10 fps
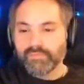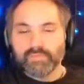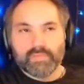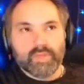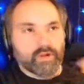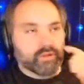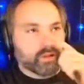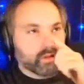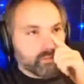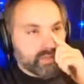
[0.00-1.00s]
the
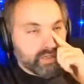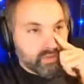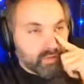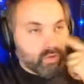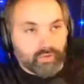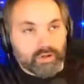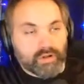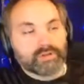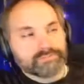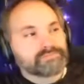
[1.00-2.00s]
climbing days are over.
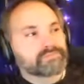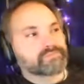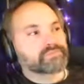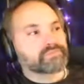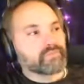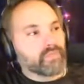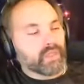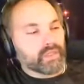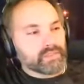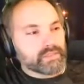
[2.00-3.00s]
Mm-hmm. And